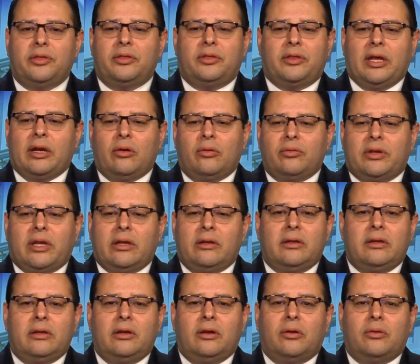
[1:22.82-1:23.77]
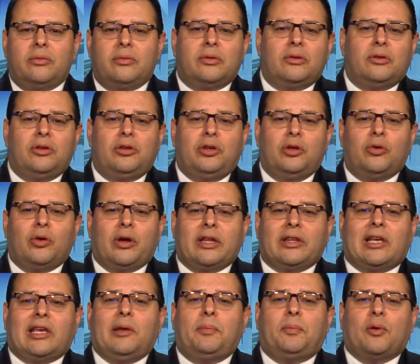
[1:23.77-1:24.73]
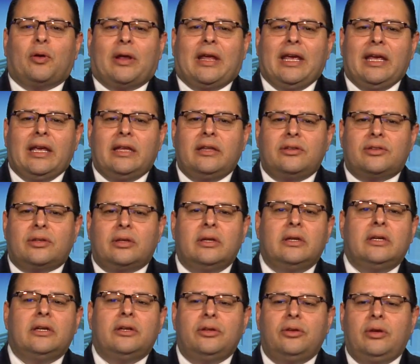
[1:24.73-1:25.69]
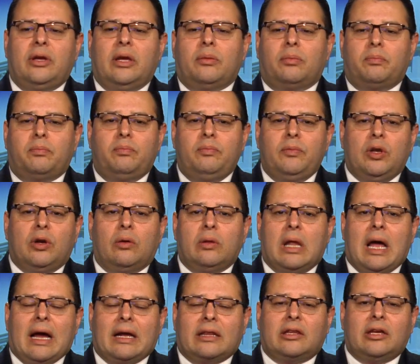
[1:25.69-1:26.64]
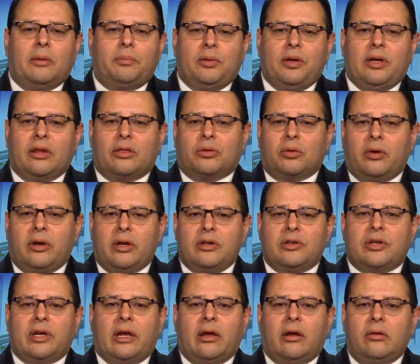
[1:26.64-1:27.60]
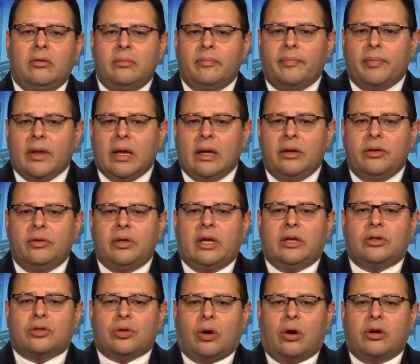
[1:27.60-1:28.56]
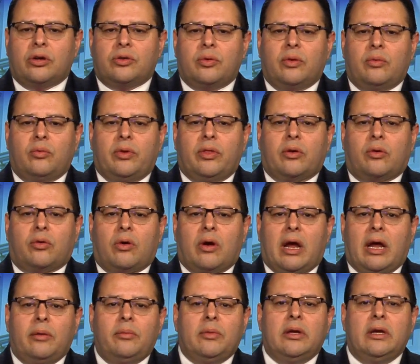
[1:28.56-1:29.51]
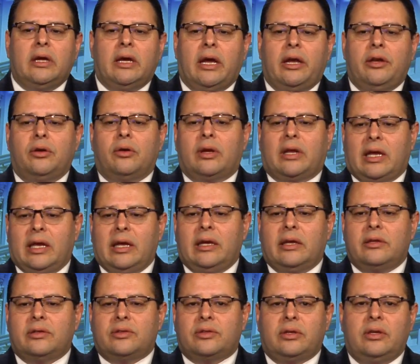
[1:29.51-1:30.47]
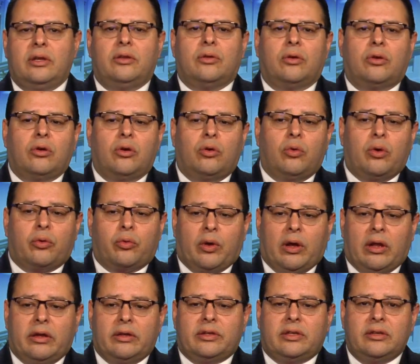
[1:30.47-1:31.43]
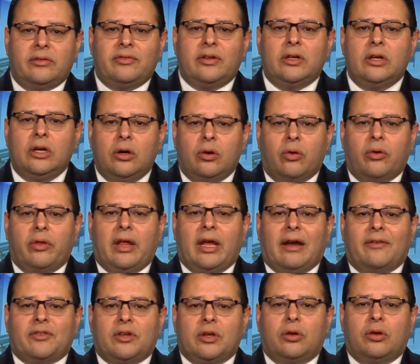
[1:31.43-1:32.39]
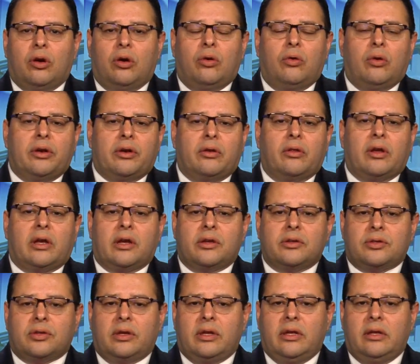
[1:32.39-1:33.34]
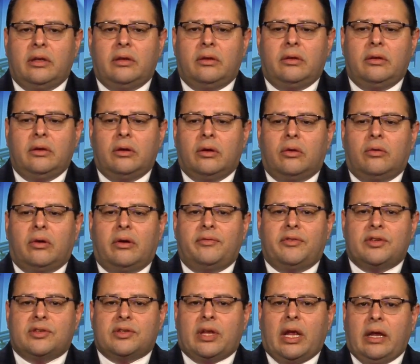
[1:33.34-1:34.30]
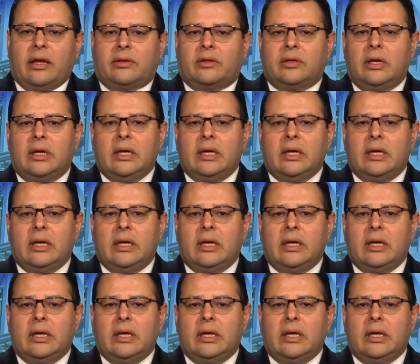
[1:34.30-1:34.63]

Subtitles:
You don't get to keep your kids. You get, locked up, you get thrown in jail. You get charged with a crime, and your kids either go to a relative or they have to go under the custody, of the state.